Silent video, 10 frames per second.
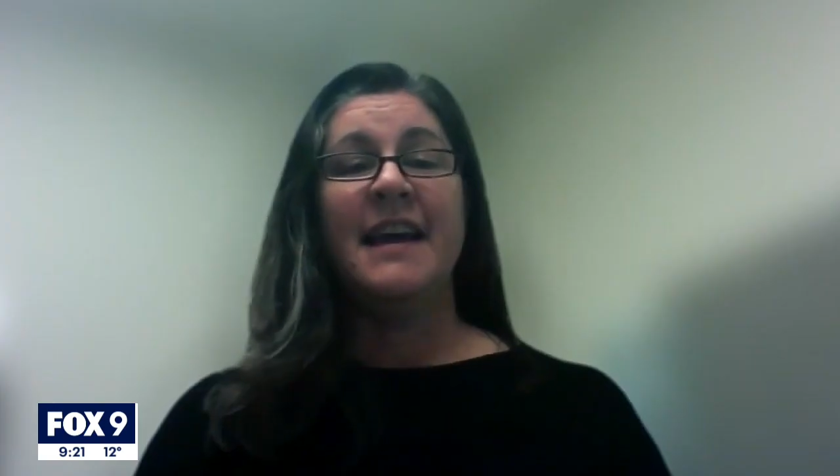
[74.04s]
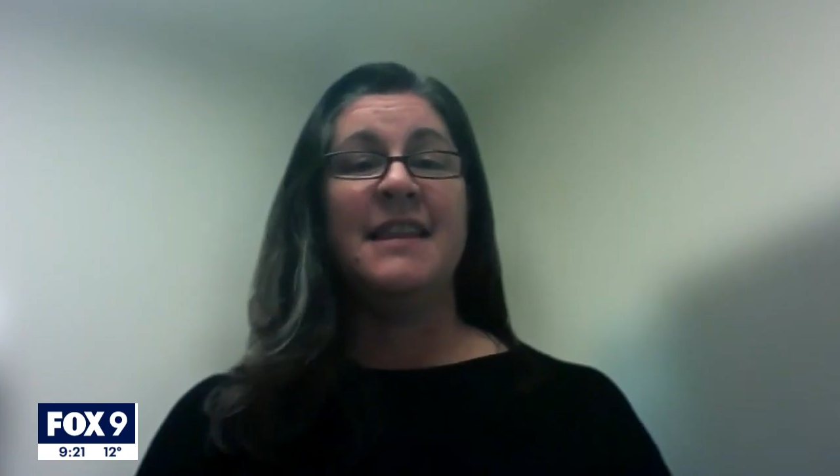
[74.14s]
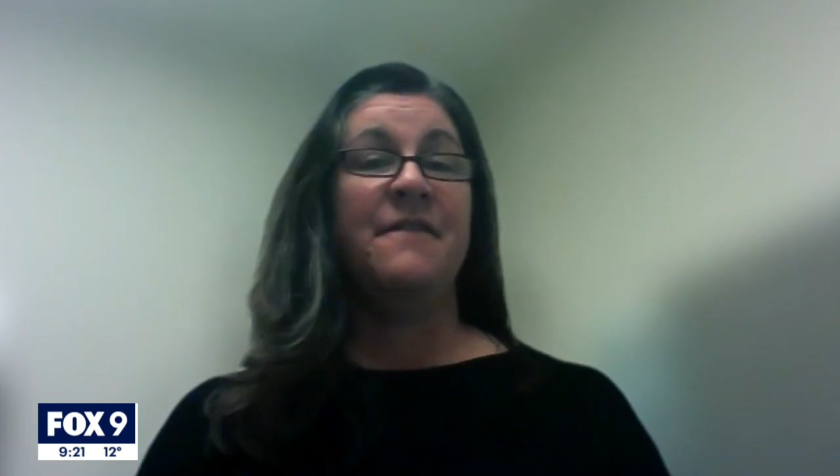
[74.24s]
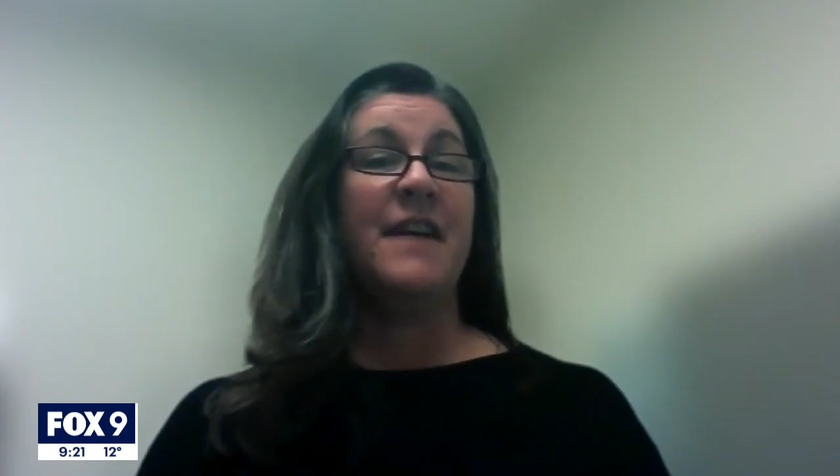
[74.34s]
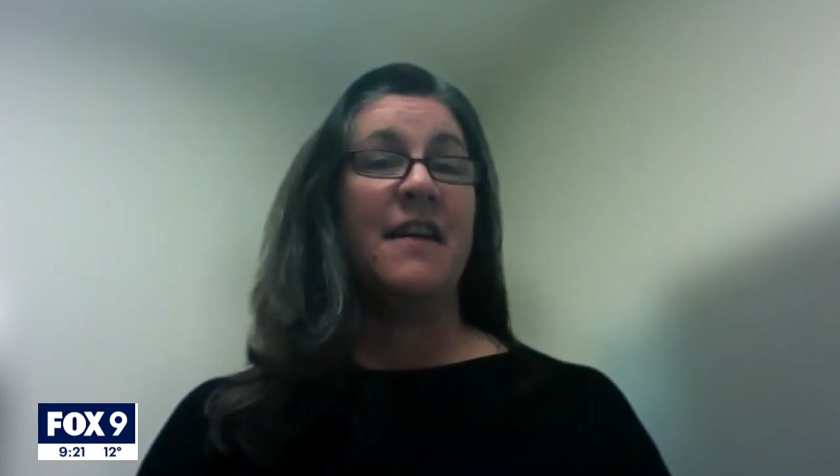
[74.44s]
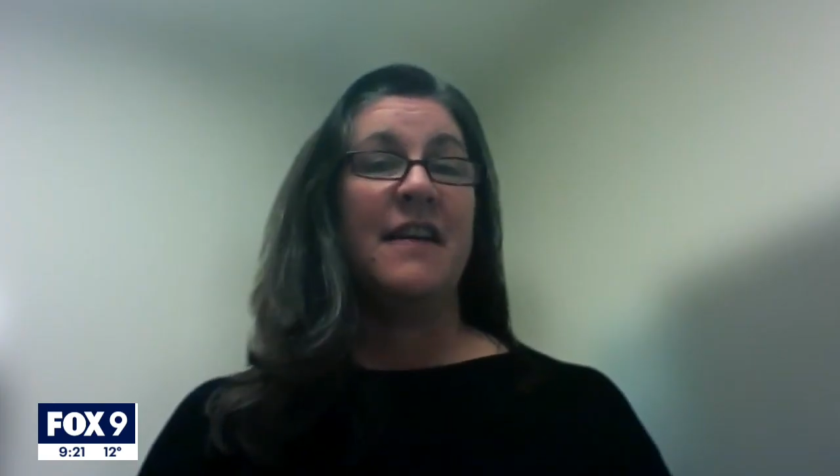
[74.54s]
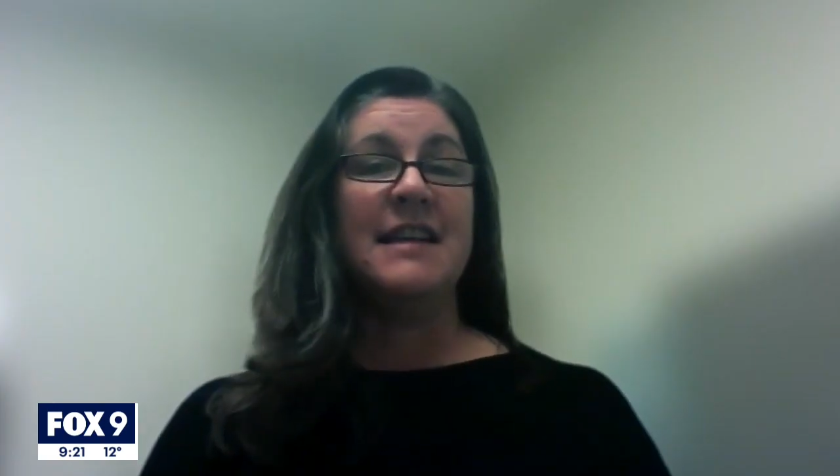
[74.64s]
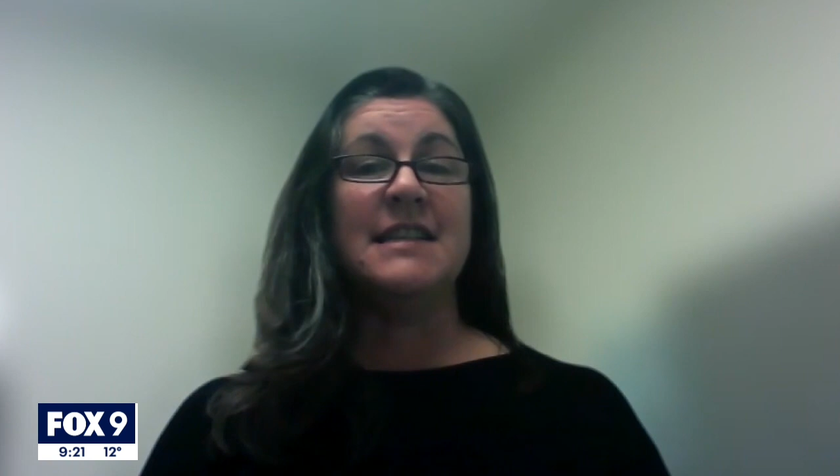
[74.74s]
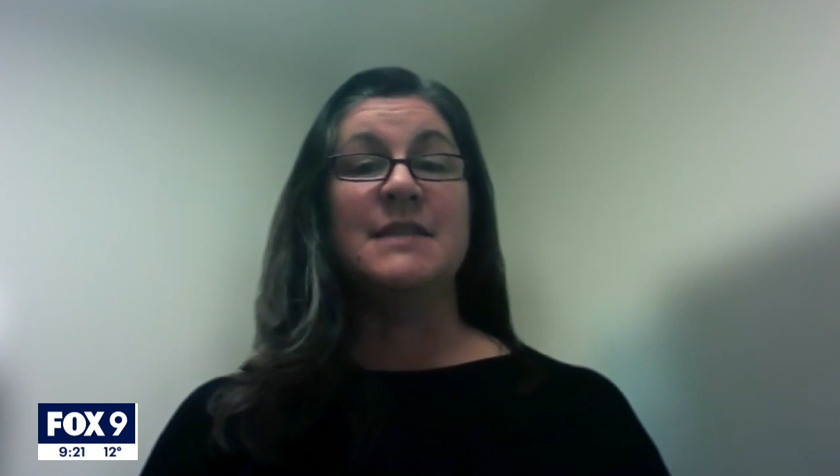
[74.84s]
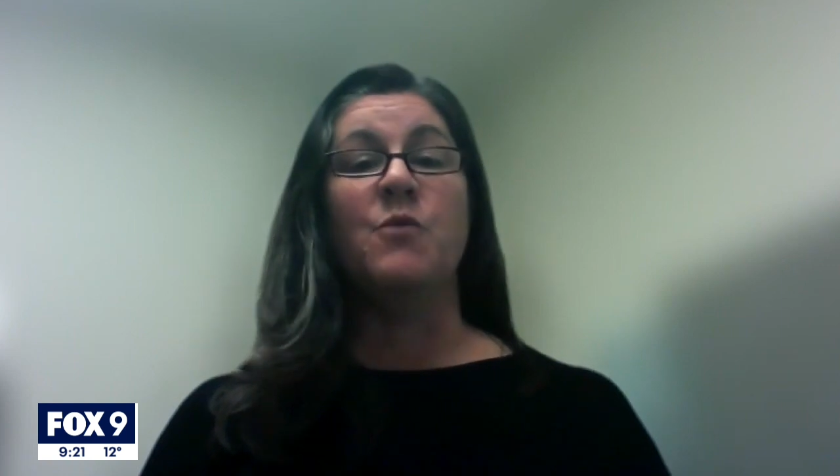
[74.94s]
the
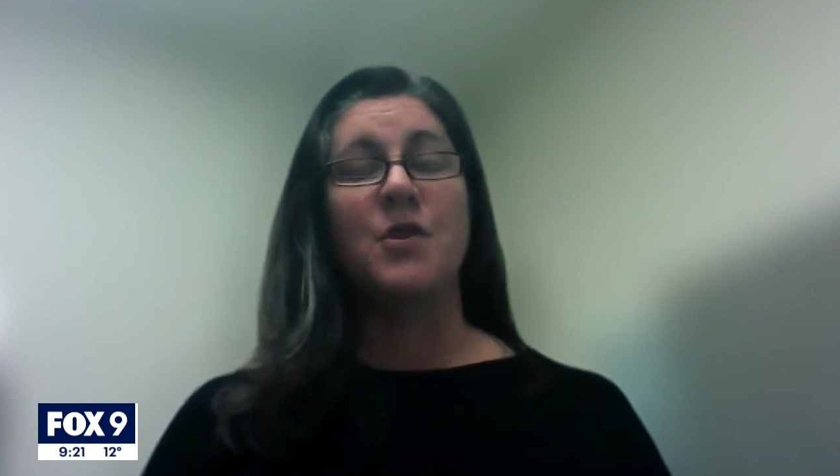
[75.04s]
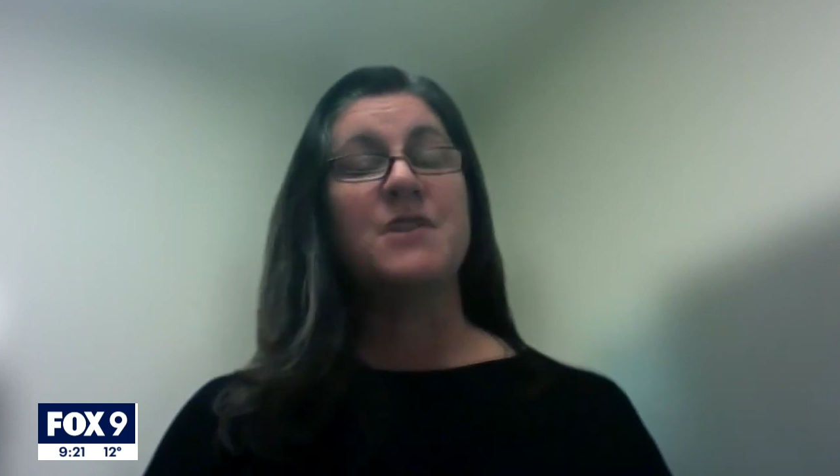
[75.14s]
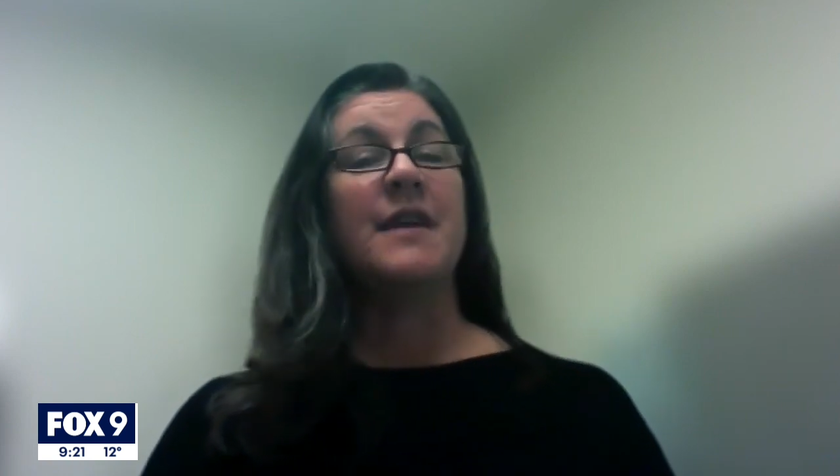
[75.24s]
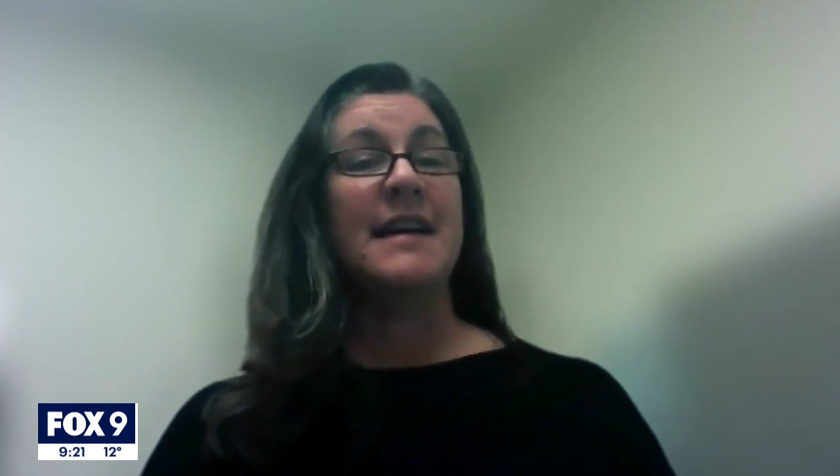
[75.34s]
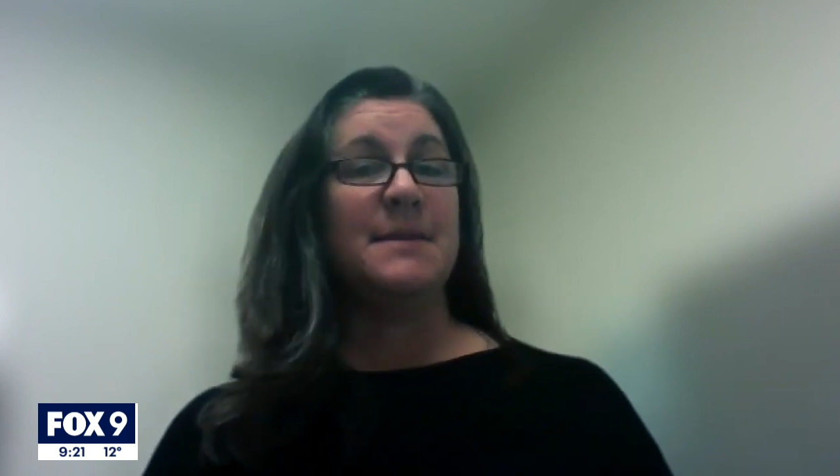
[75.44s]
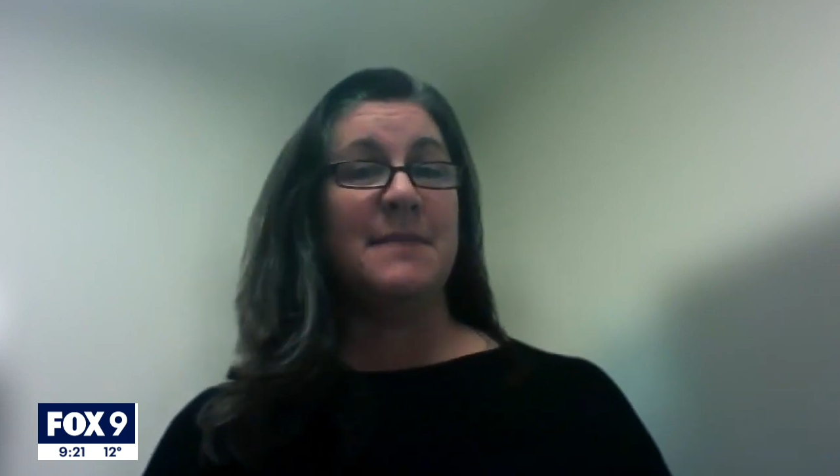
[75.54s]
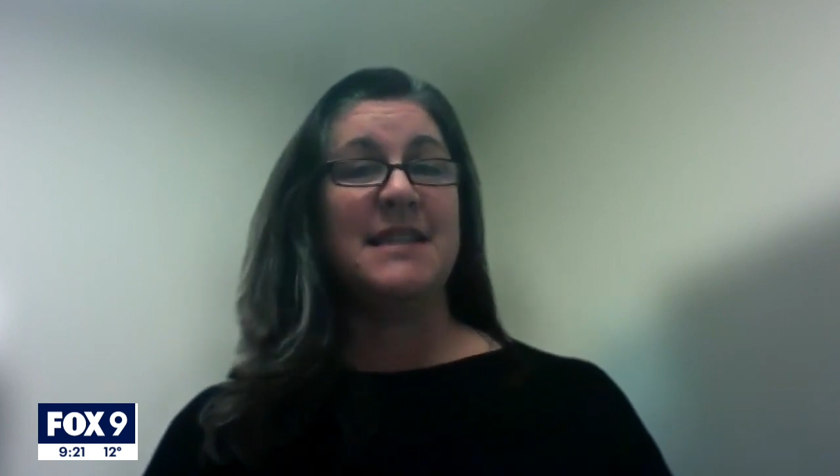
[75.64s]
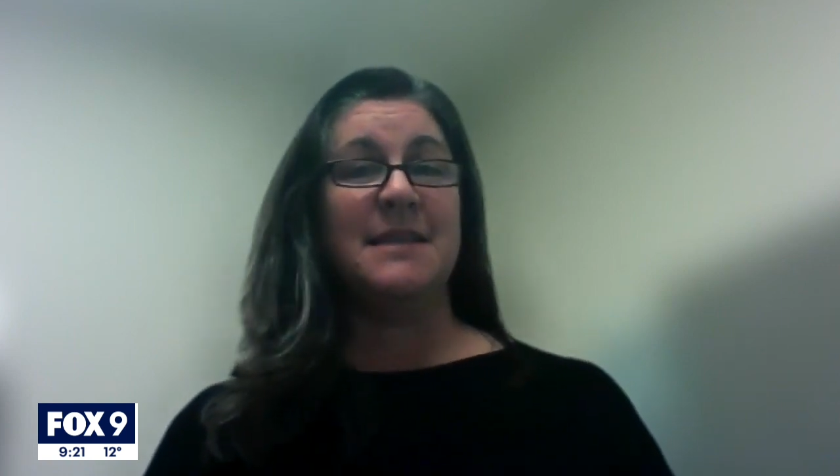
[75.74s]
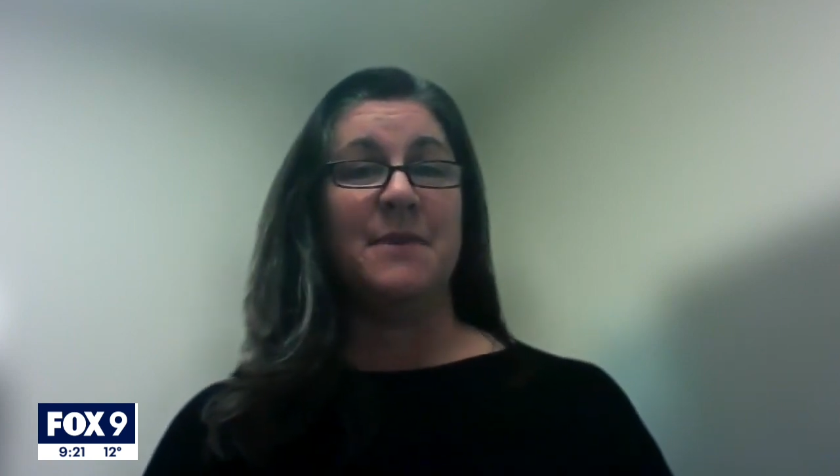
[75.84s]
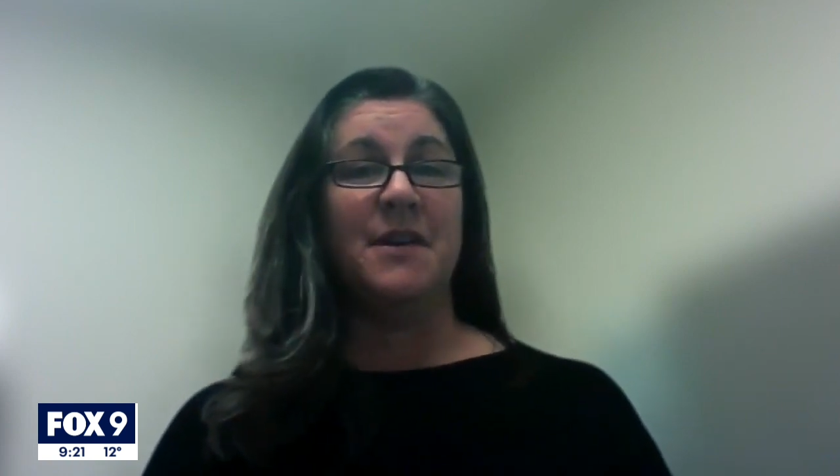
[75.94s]
variant is more
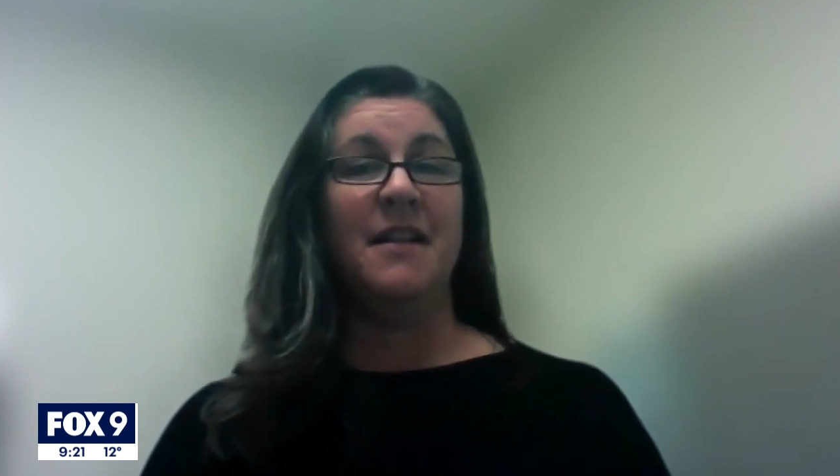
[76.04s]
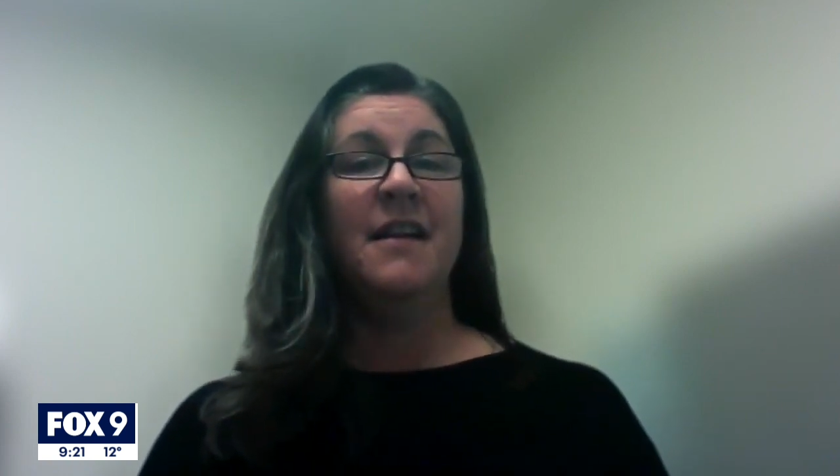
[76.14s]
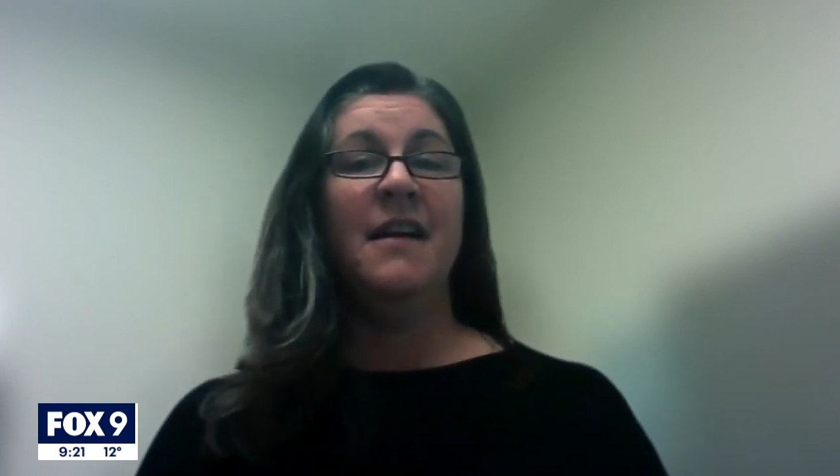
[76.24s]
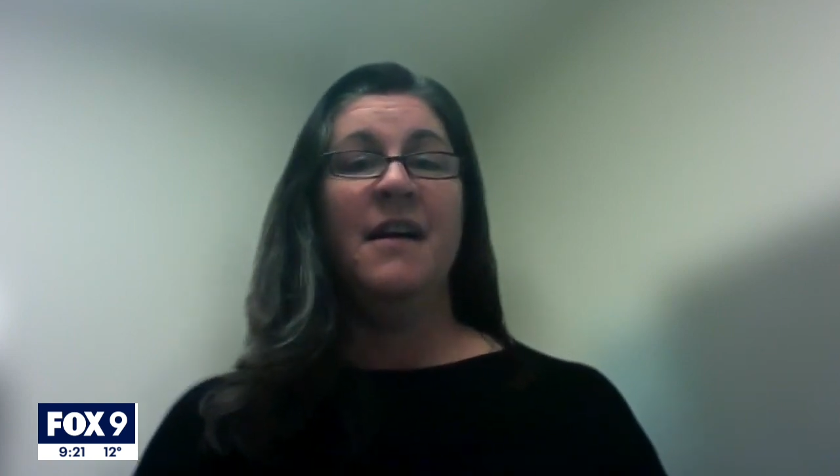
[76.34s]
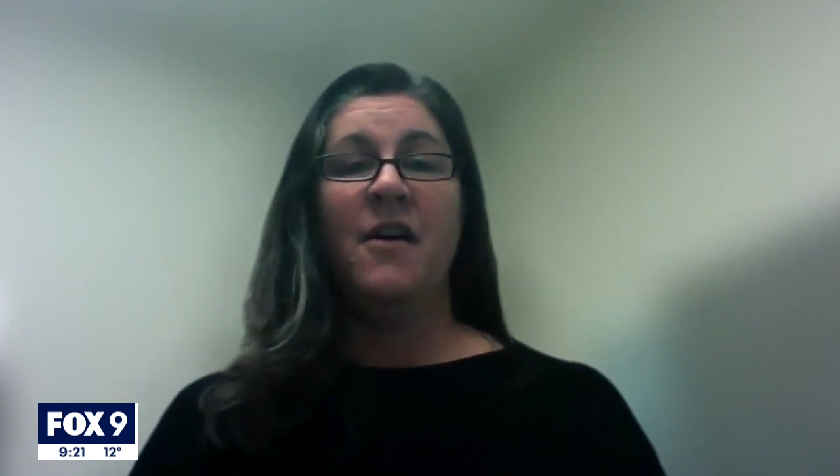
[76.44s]
transmissible